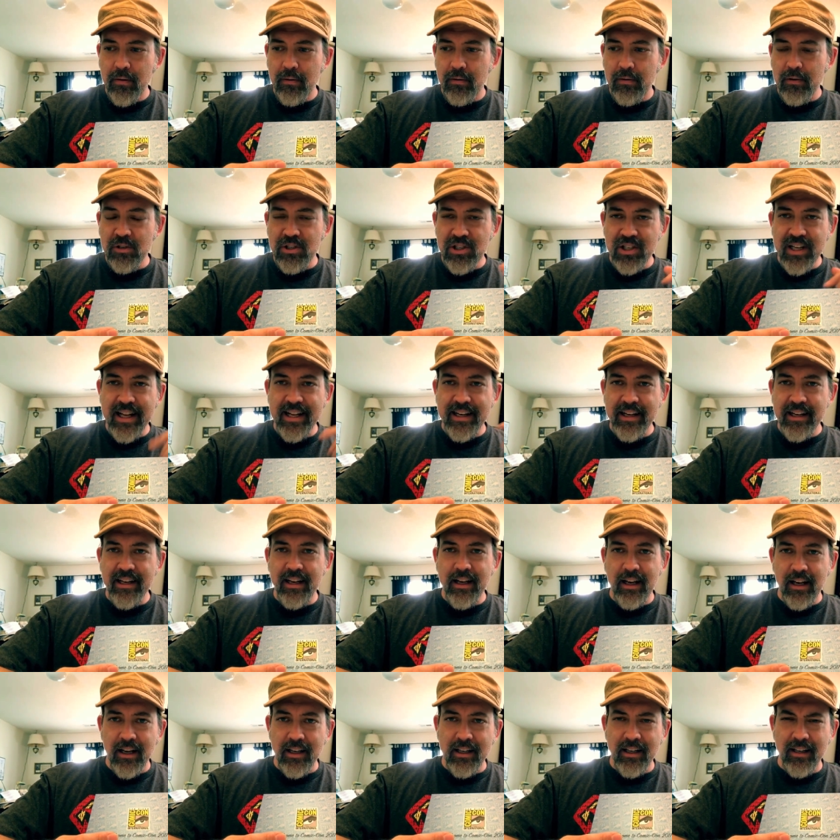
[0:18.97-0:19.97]
you'd stand in
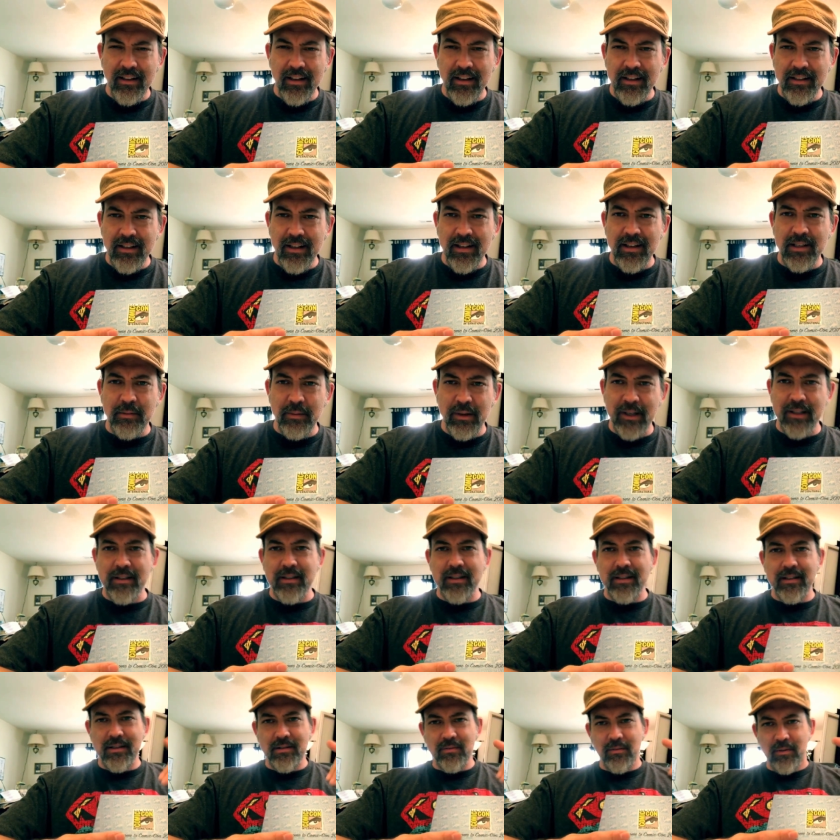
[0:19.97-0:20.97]
line. I think I talked about
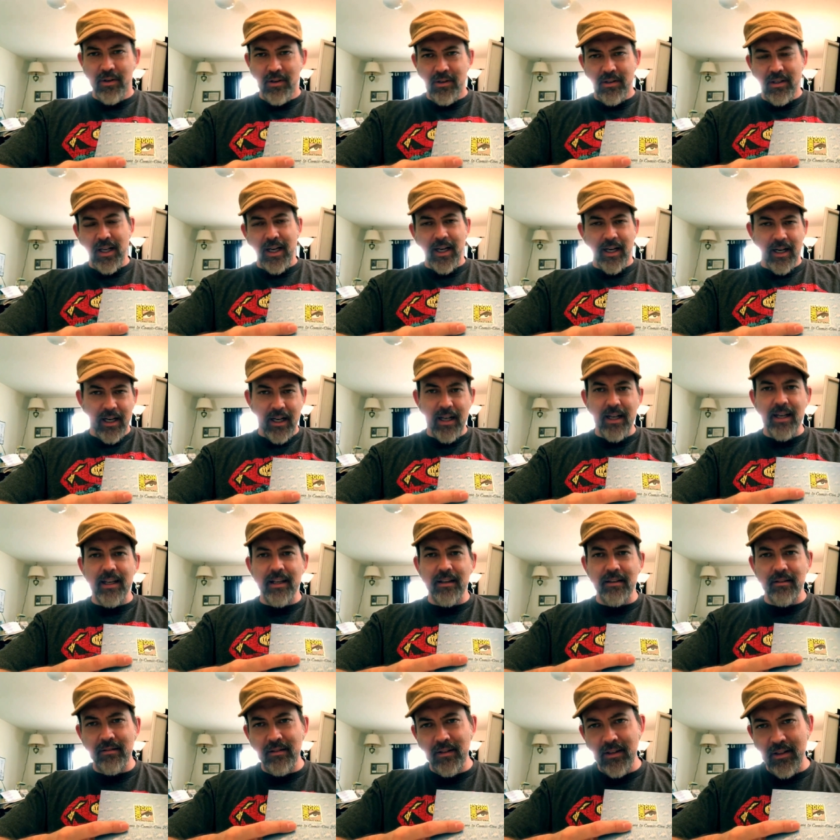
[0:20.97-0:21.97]
this, where you stand in line
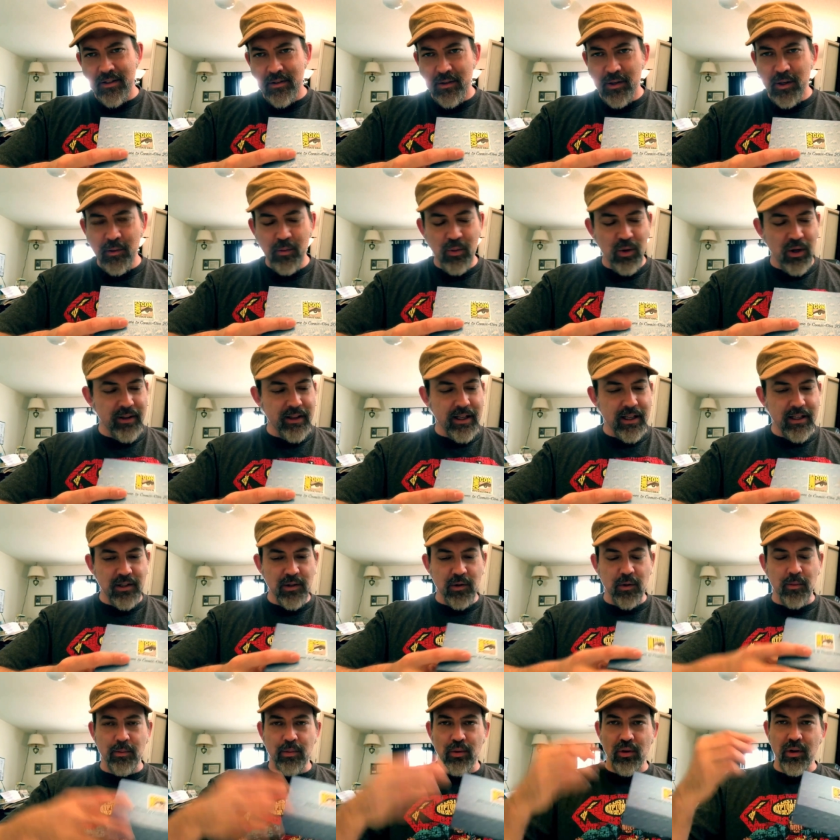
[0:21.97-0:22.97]
and you'd get you'd bring that
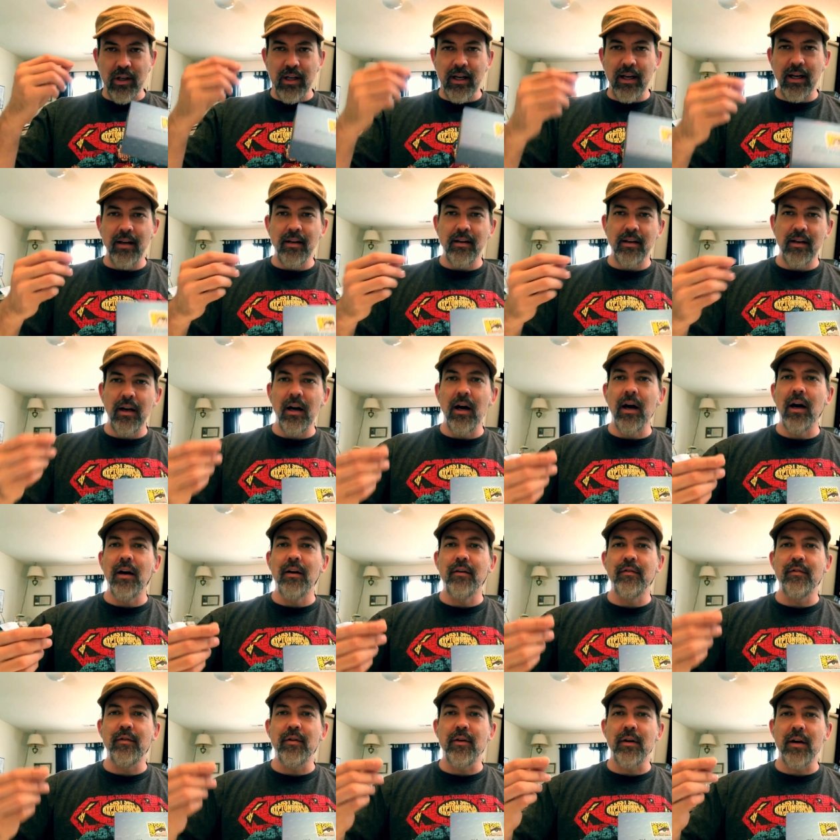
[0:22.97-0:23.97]
little printout
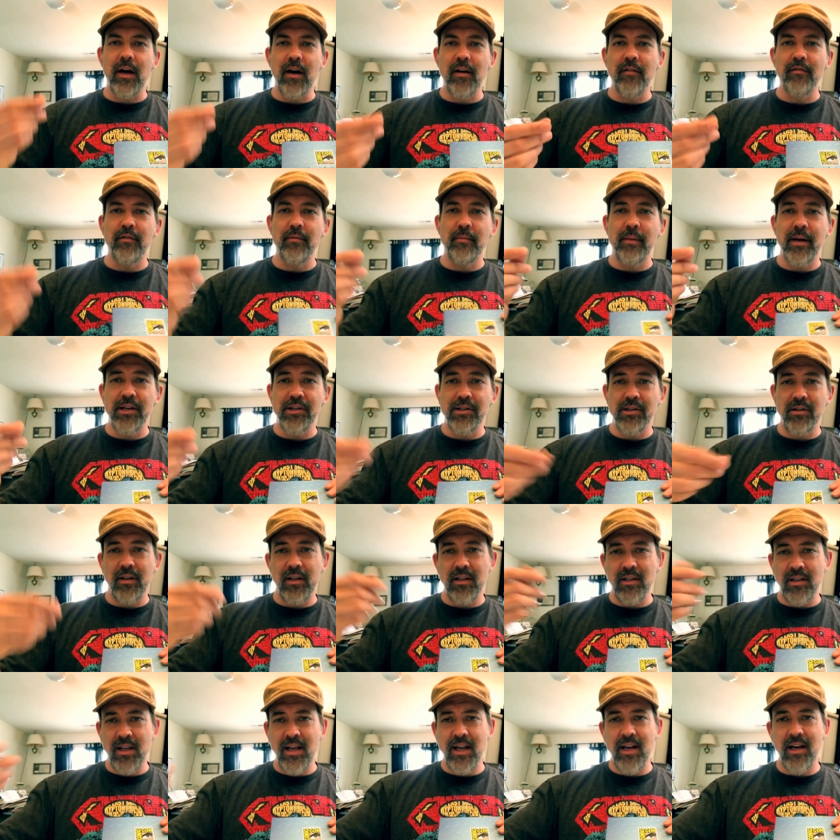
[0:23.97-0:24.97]
of your confirmation.
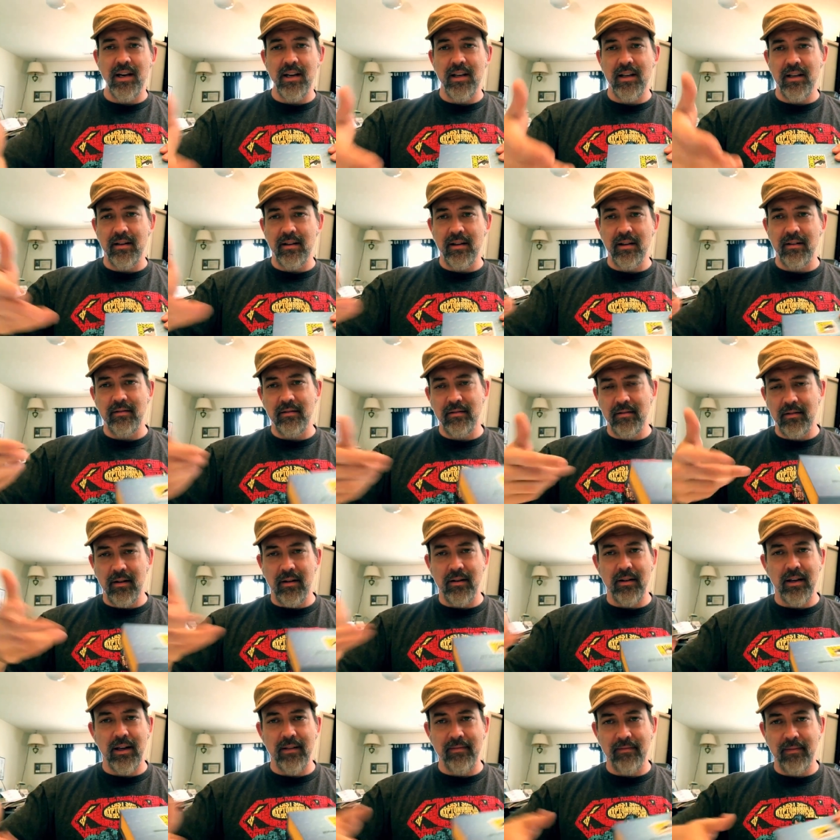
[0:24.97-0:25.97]
They'd scan it in,
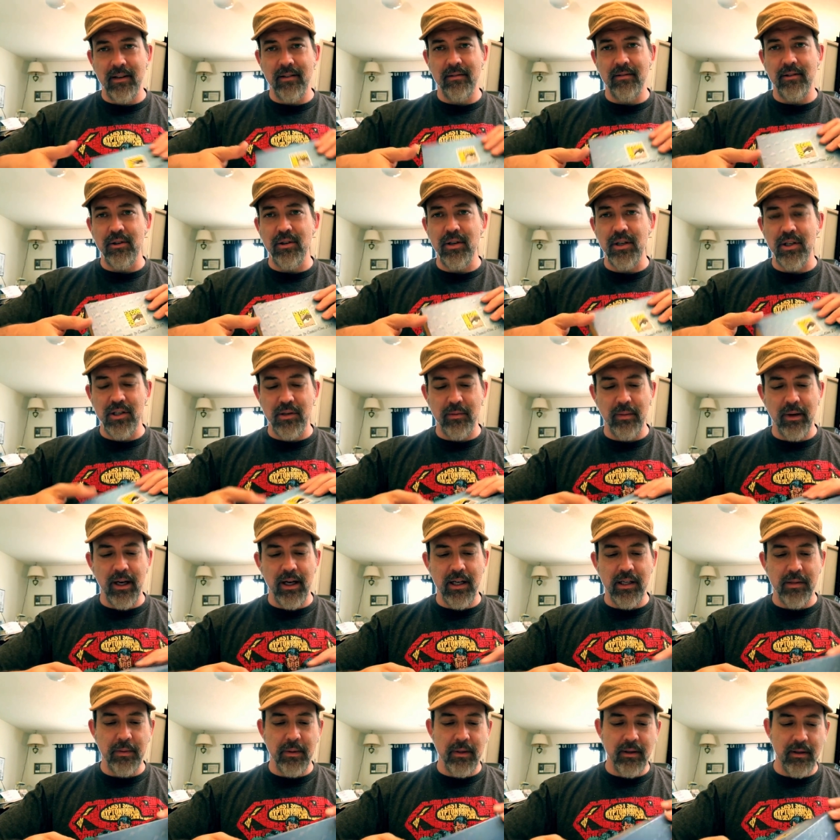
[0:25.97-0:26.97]
all that. You'd get your
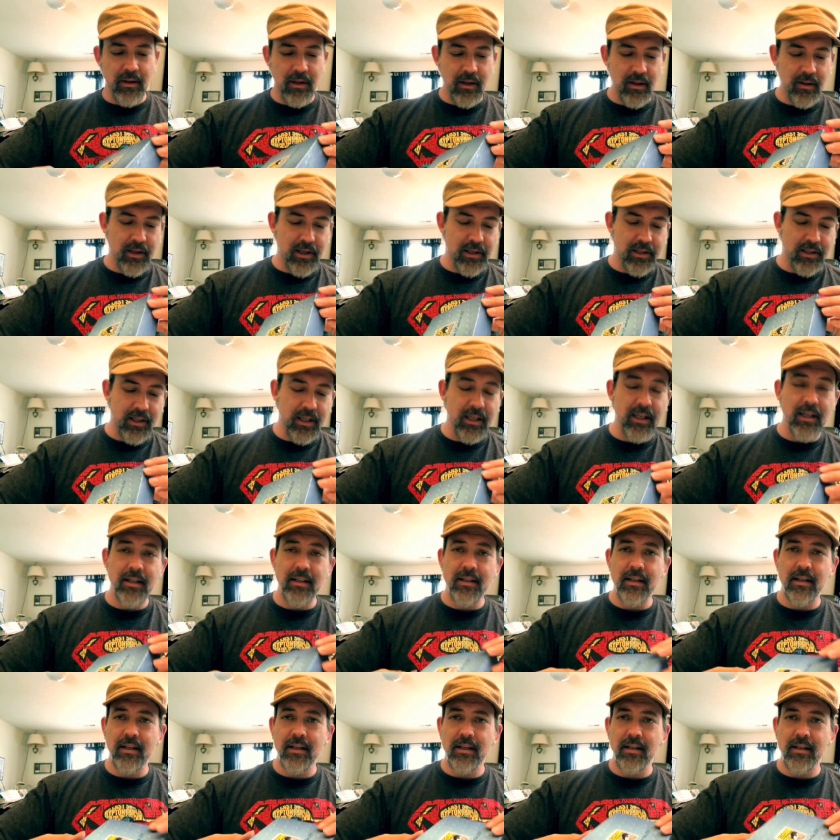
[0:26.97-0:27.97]
badge, but they sent
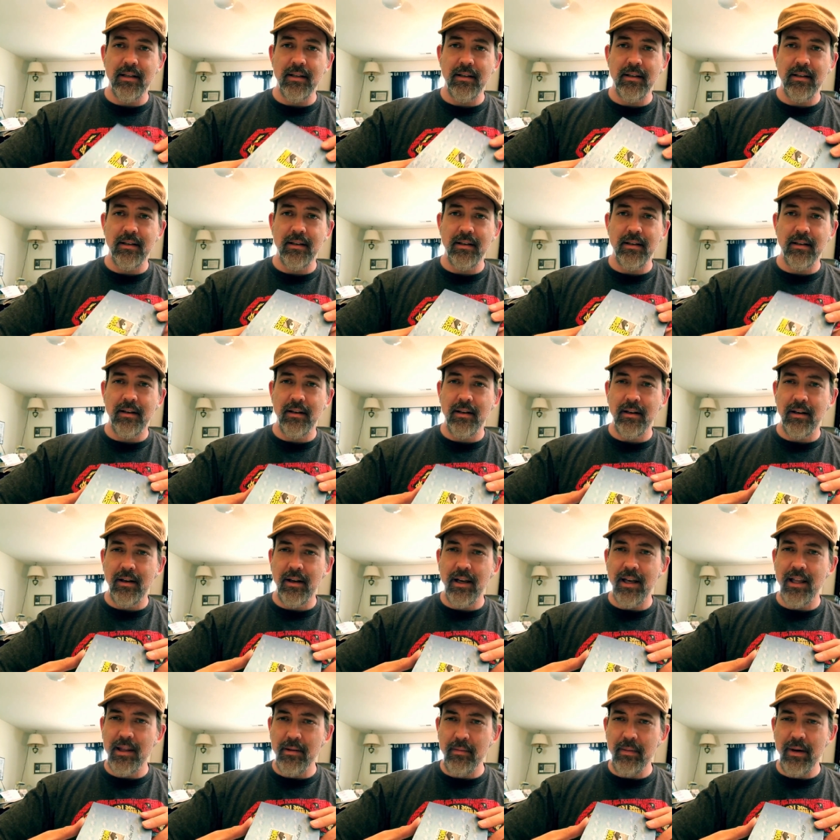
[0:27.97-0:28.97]
it
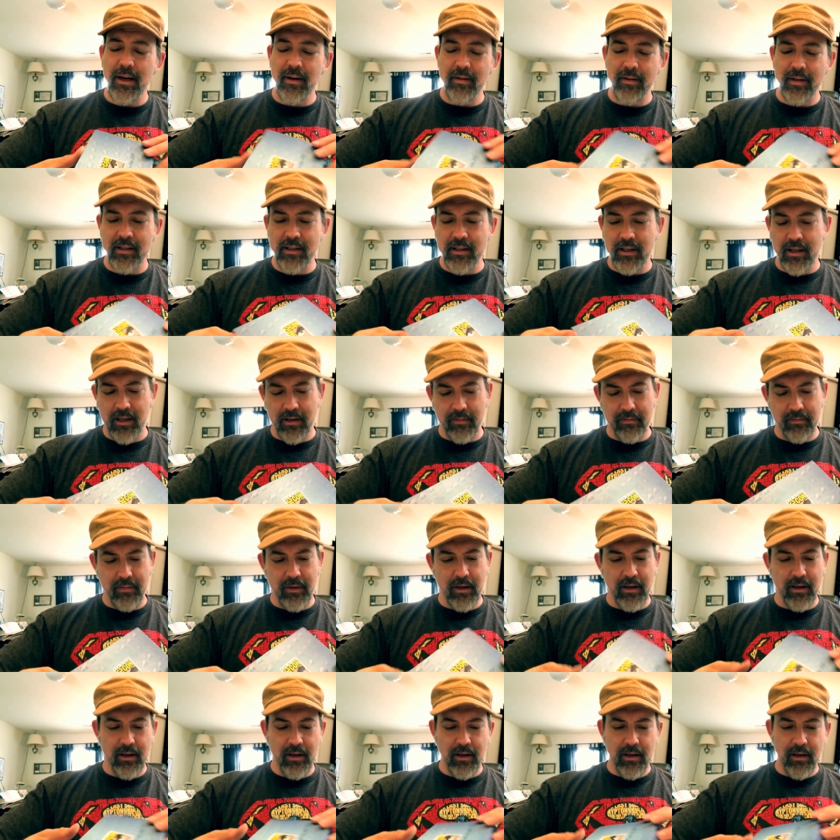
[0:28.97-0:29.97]
in the mail this time,
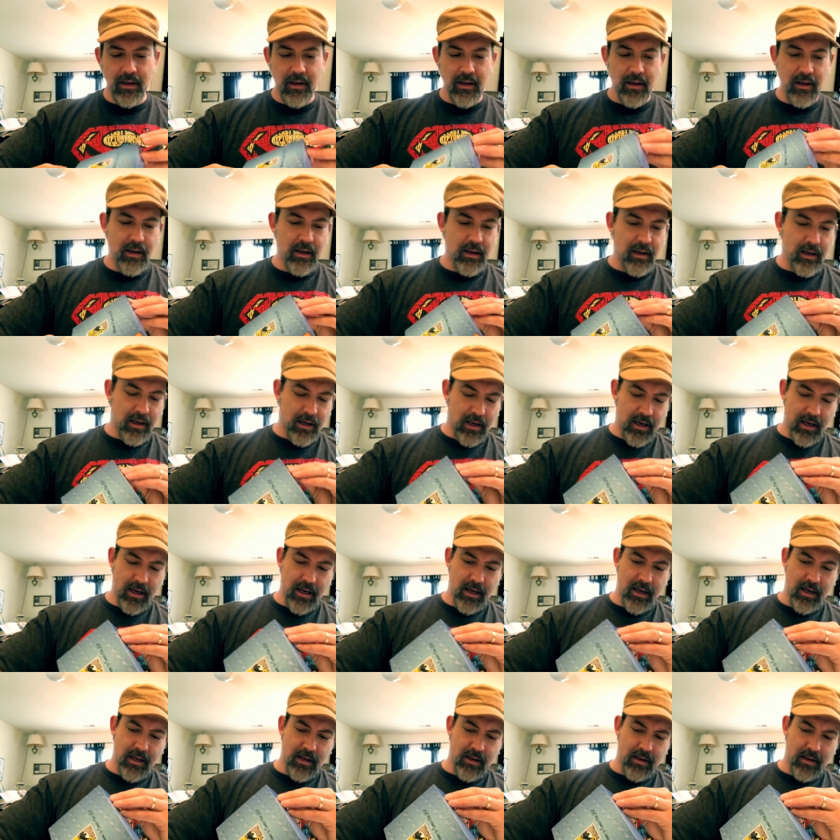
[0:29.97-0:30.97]

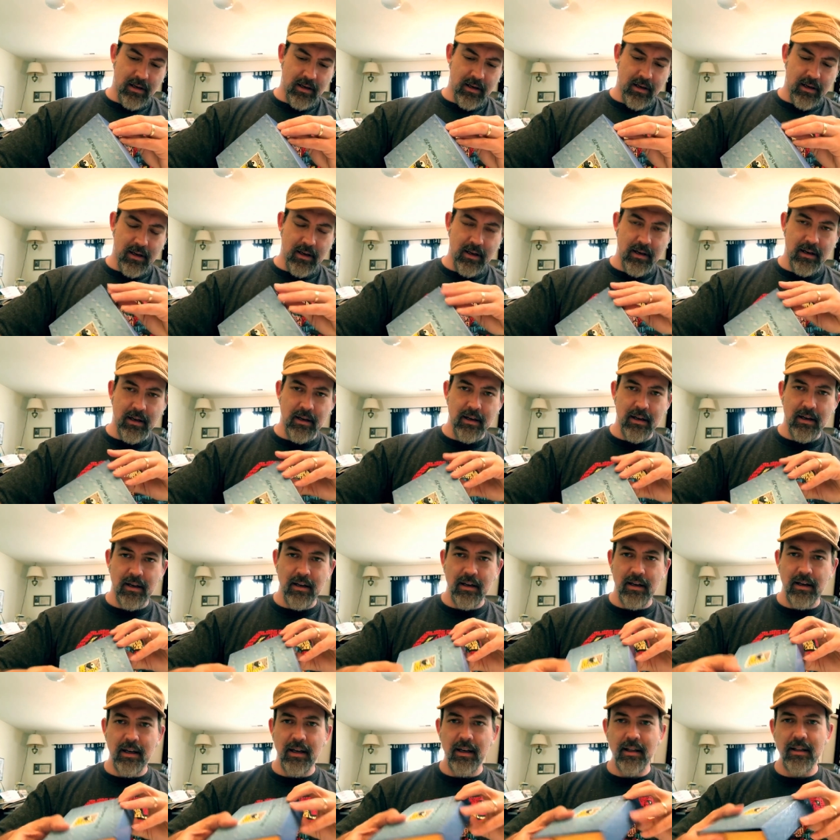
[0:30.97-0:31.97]
and
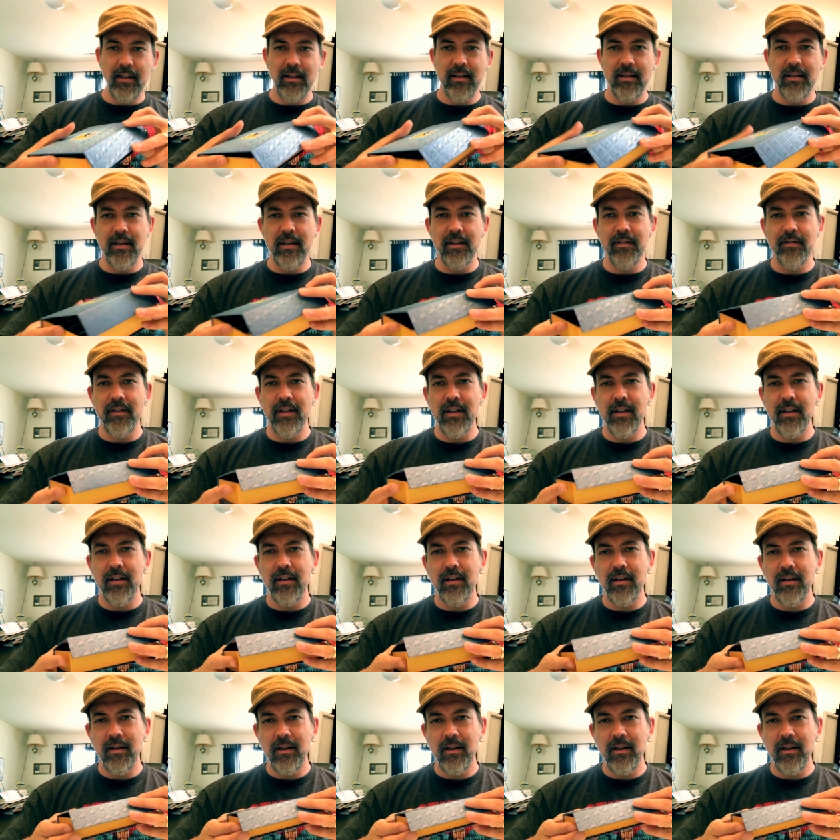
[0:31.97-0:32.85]
in this nifty